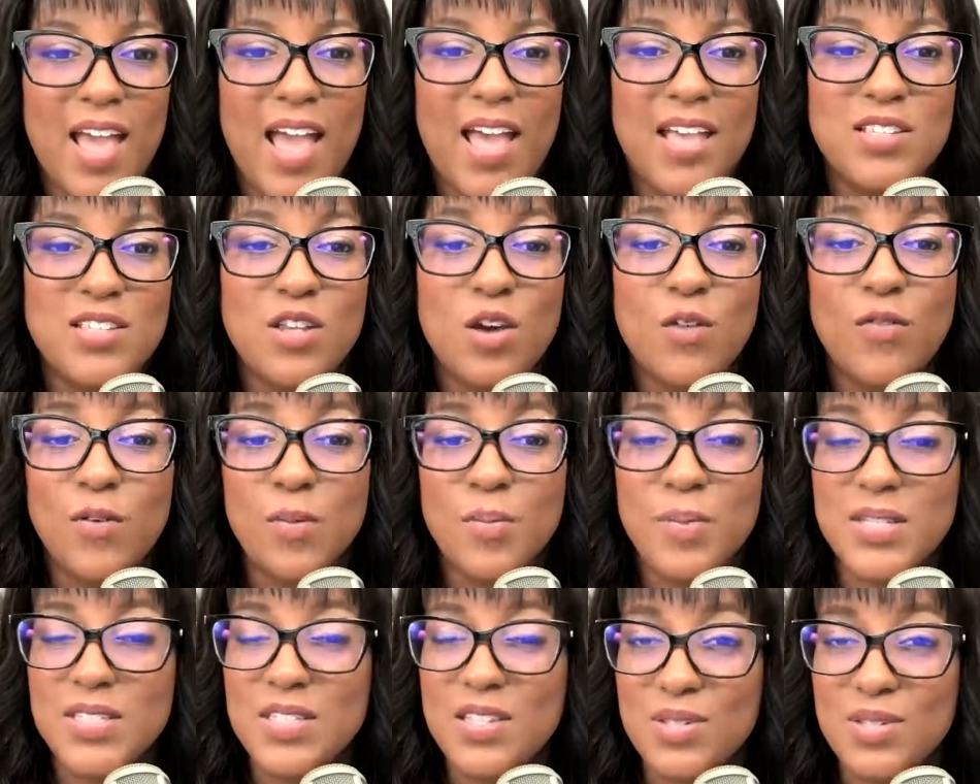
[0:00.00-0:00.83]
So for
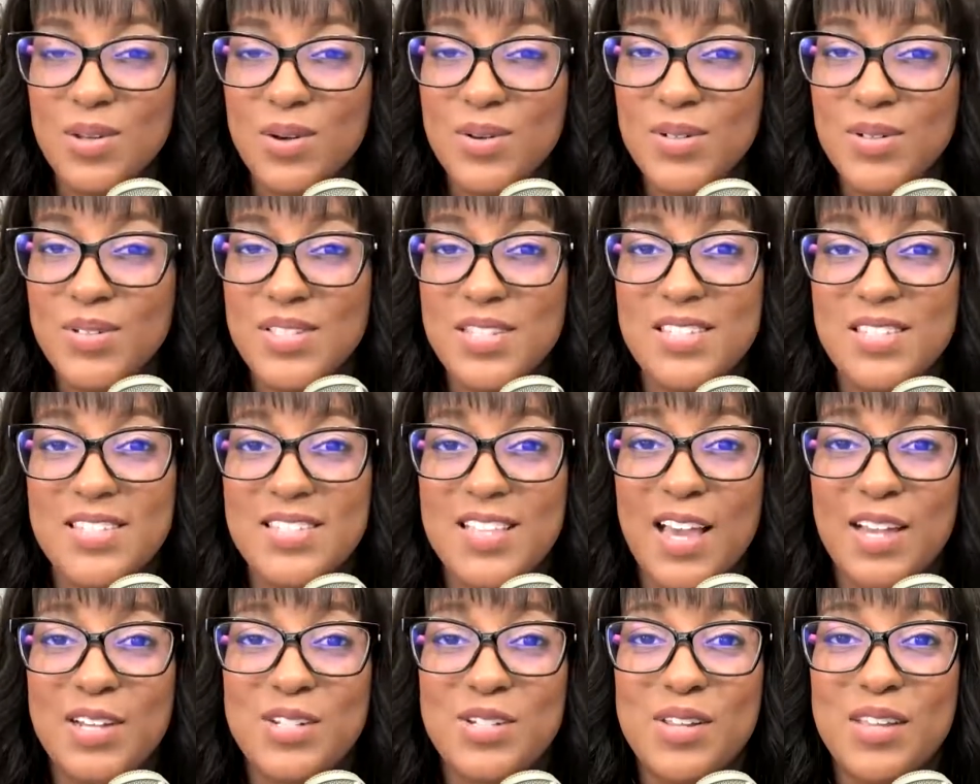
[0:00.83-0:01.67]
business owners, this is
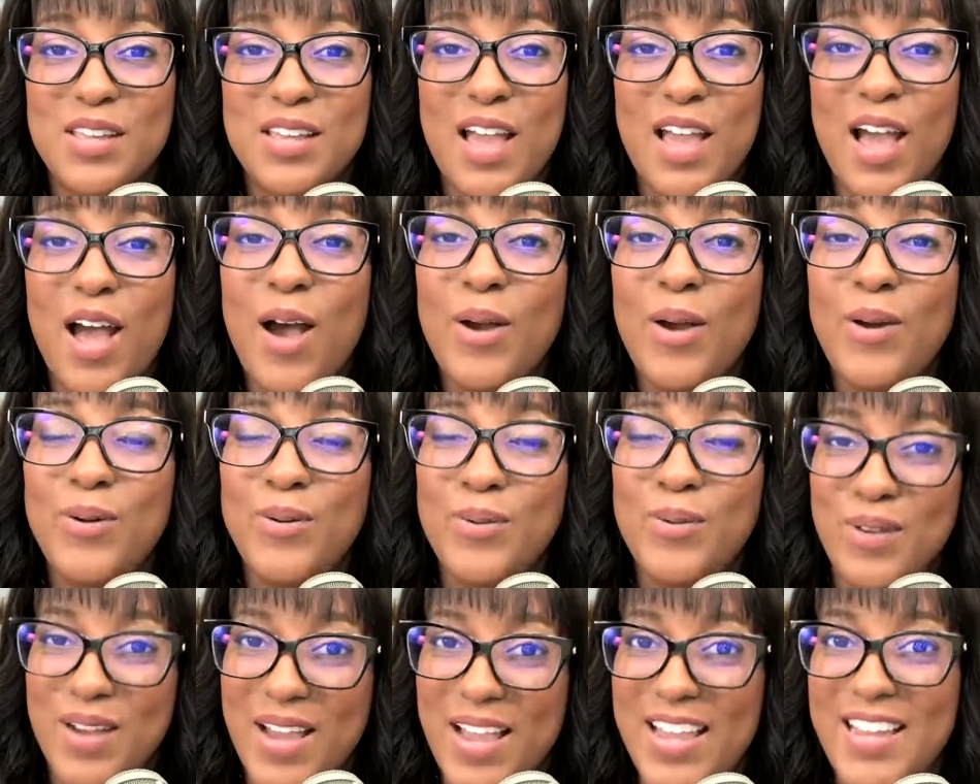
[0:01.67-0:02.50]
actually a
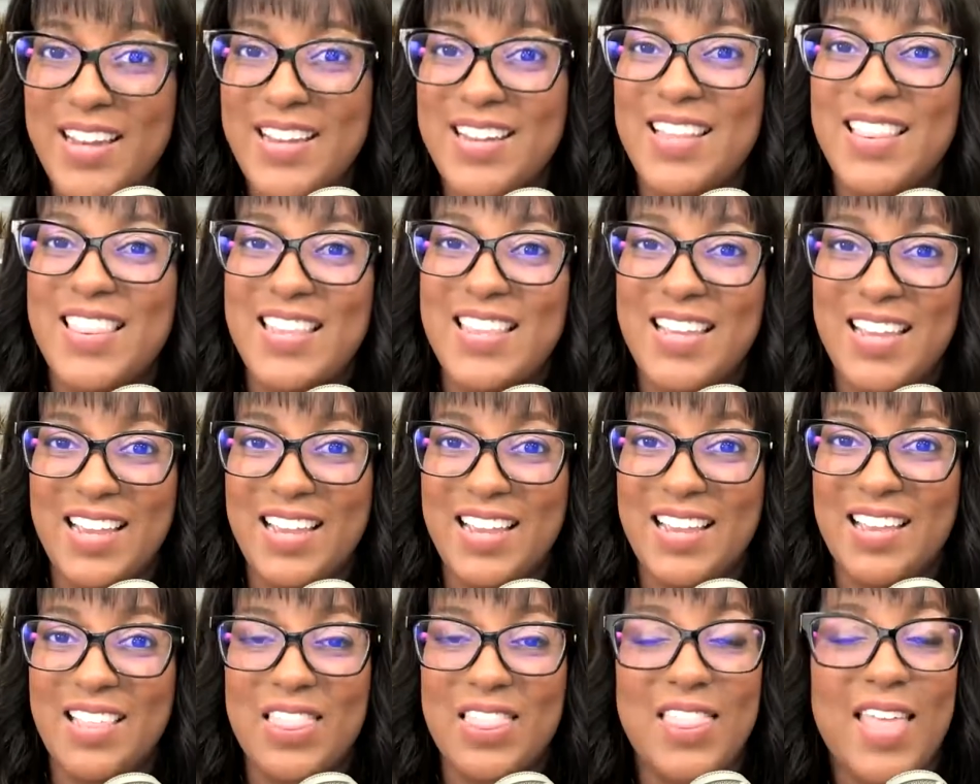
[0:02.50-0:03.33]
great
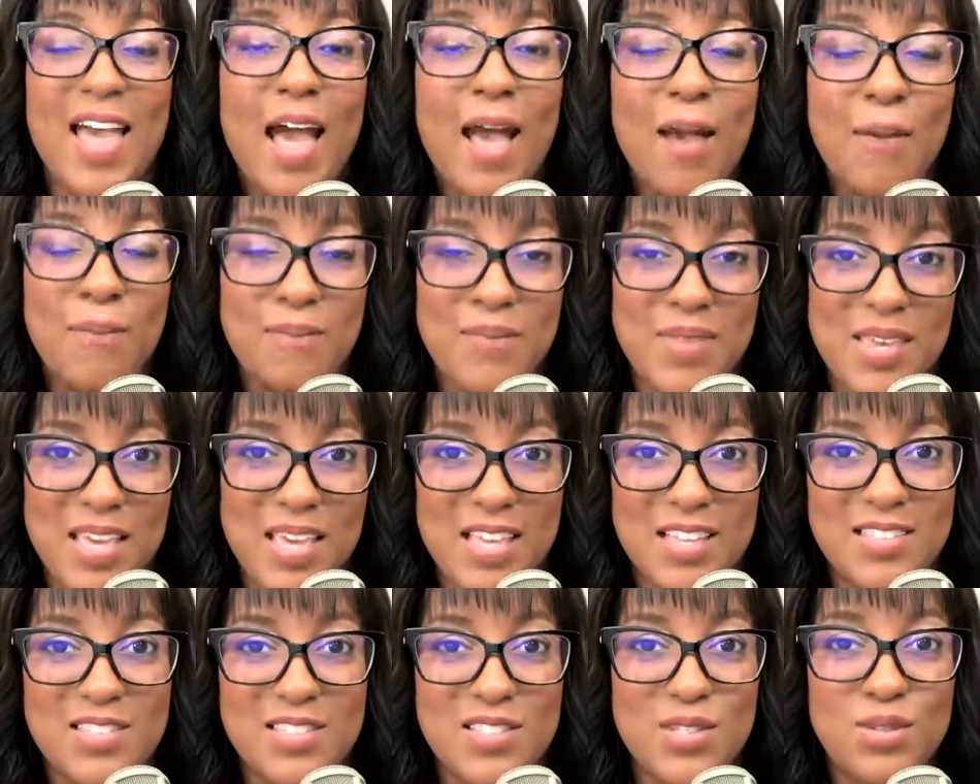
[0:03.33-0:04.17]
thing. That
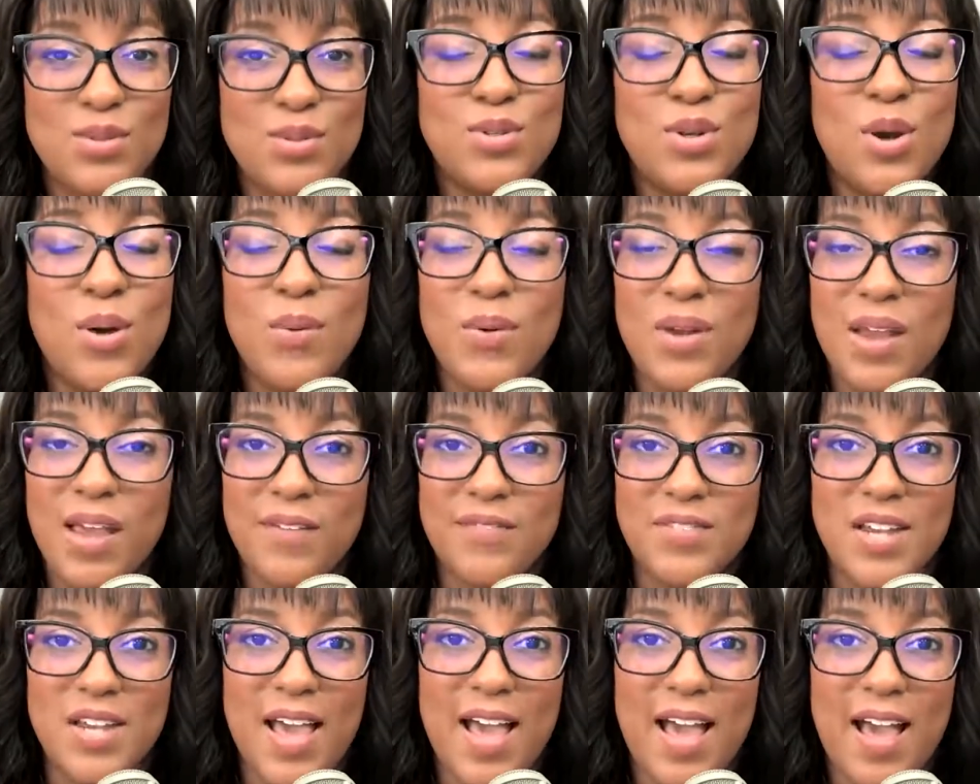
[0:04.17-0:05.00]
means you don't
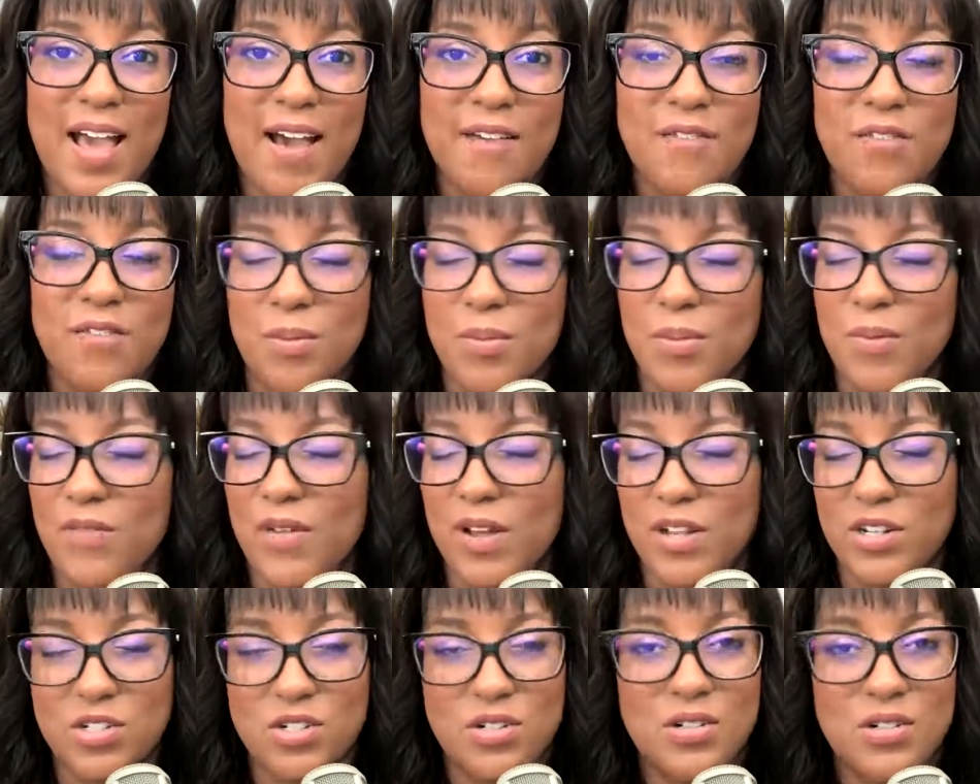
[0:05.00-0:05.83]
have to have the
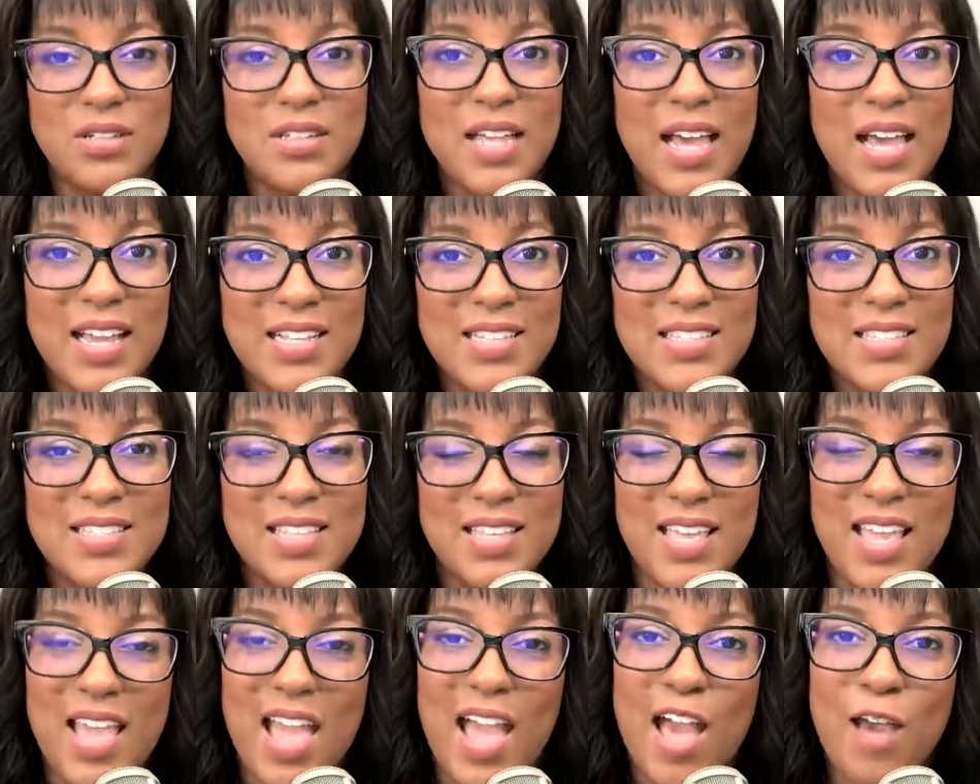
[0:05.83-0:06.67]
professional lights,
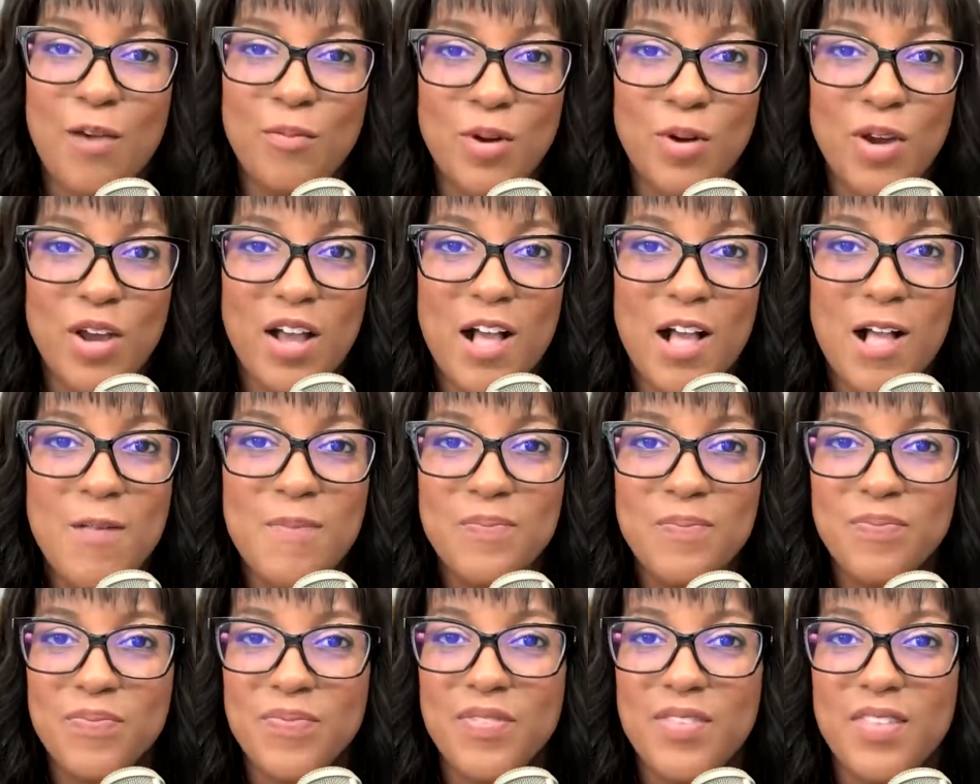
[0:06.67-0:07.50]
the camera,
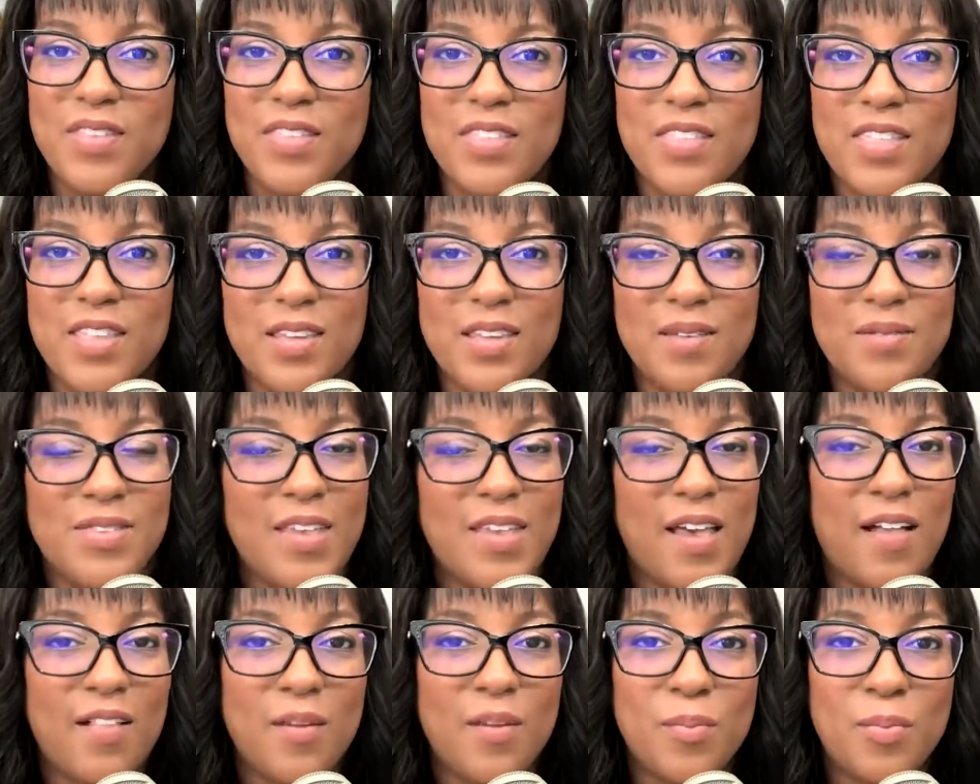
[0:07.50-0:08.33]
the
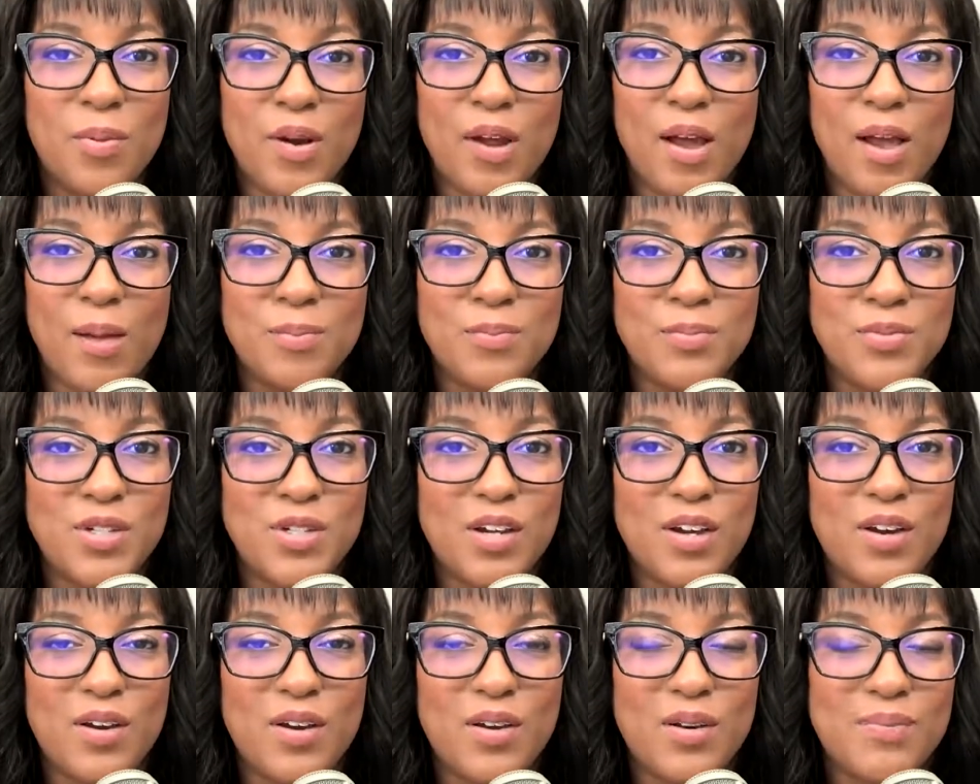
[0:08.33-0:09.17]

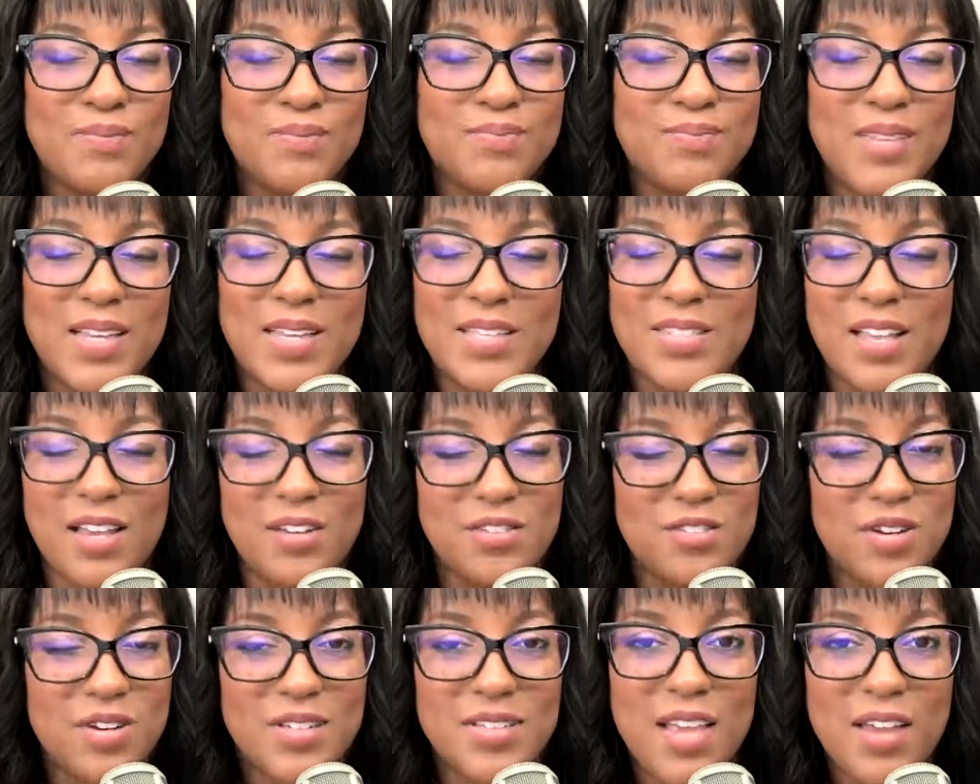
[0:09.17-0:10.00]
teleprompter, et
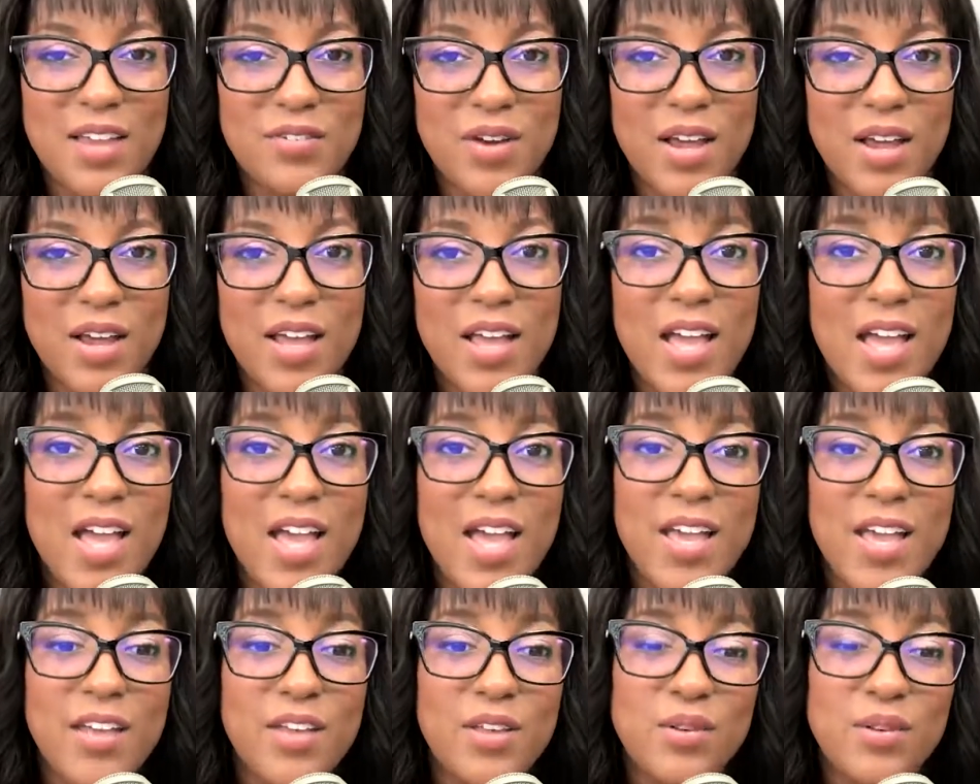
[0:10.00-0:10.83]
cetera, et cetera.
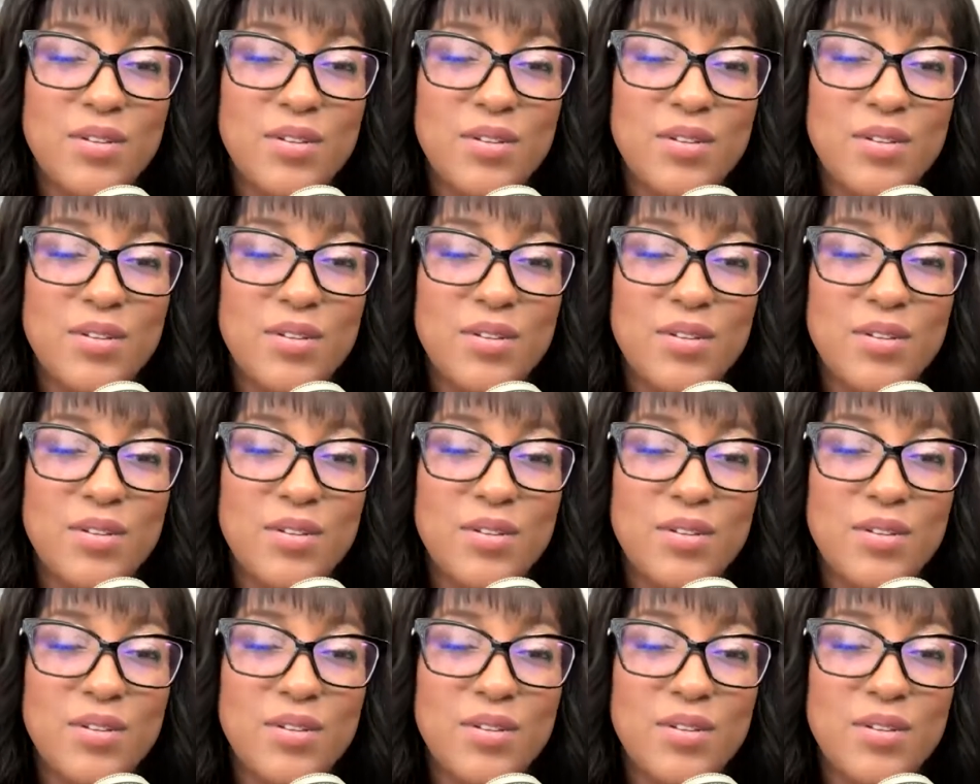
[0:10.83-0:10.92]
You